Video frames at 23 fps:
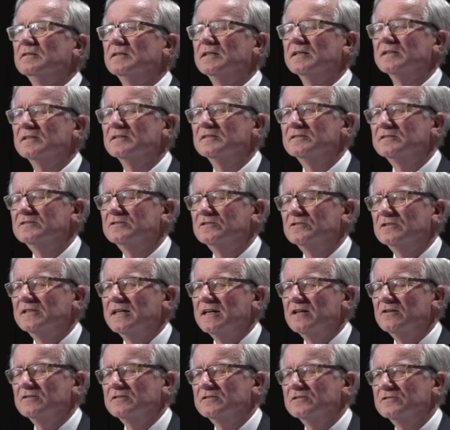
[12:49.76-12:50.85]
Now, the
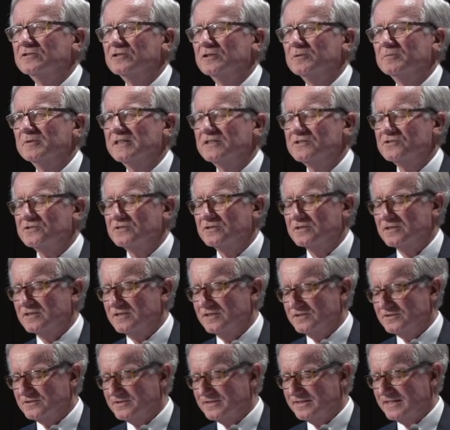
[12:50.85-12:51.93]
current determination to
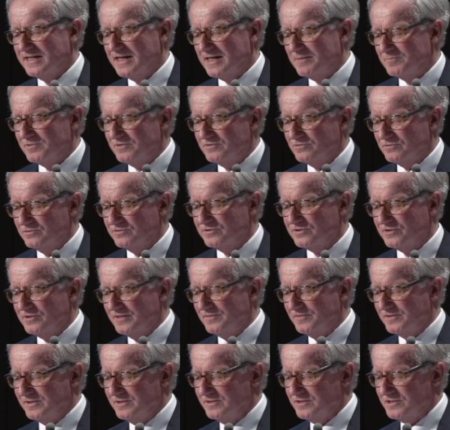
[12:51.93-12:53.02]
close the gap is also
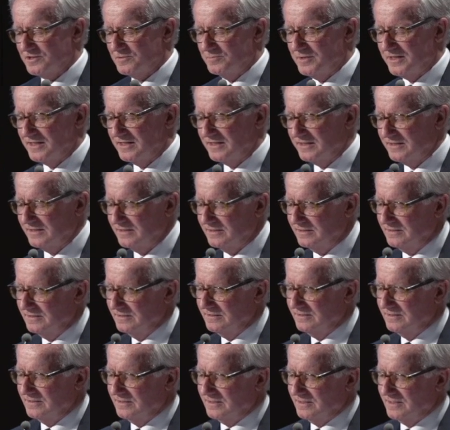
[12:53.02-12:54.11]
evidenced by
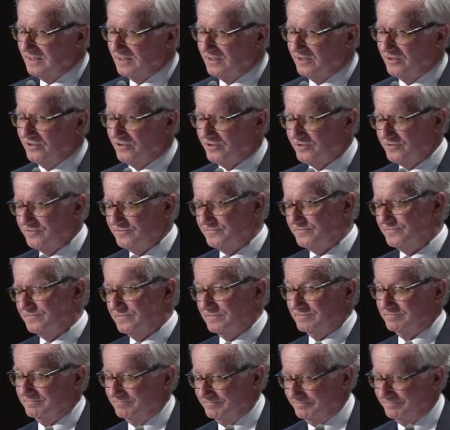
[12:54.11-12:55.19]
a lot of
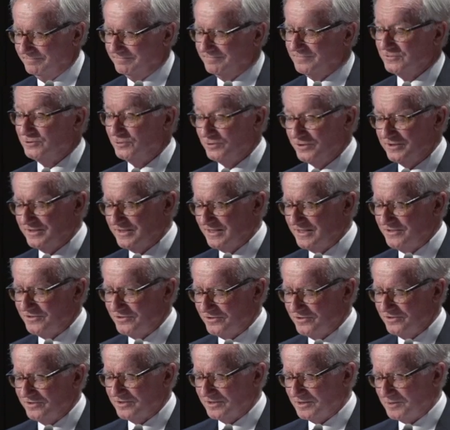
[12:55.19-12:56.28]
good
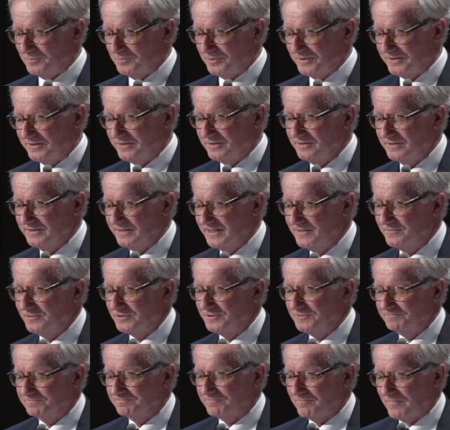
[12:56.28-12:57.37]
intentions at the political
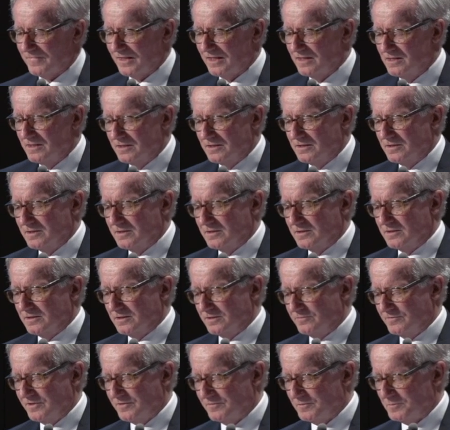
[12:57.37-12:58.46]
level.
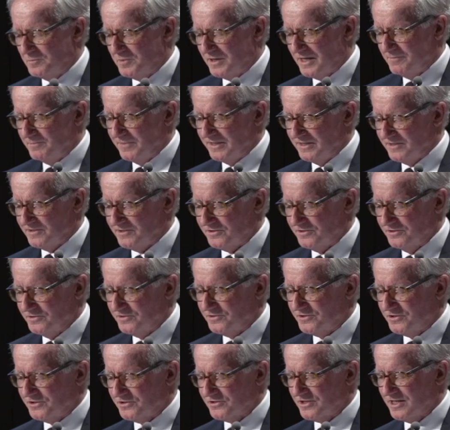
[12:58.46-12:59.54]
We have a Prime Minister who's
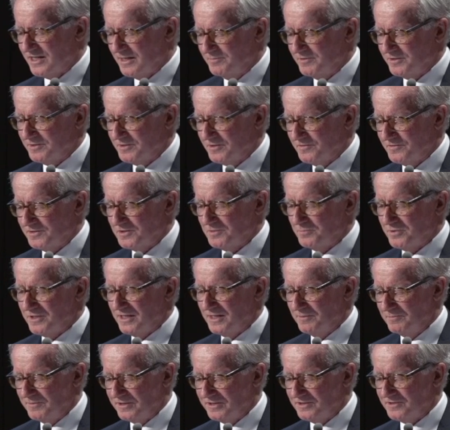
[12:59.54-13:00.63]
described himself as a
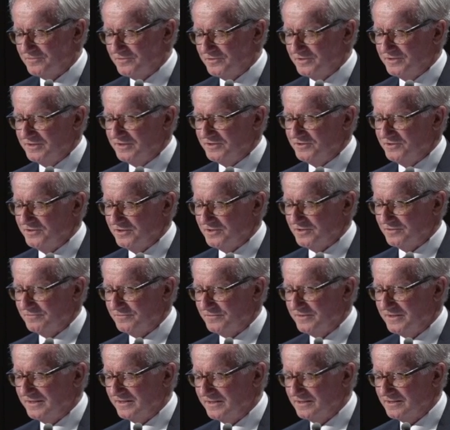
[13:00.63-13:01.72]
Prime Minister for Indigenous
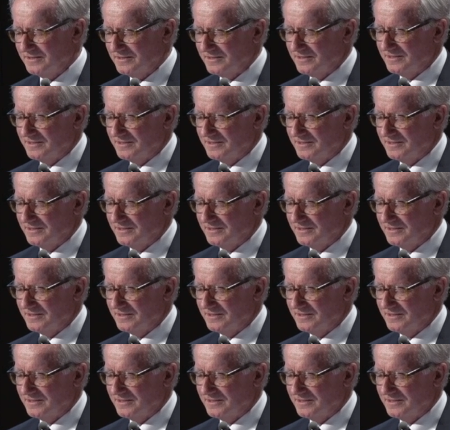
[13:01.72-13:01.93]
Affairs.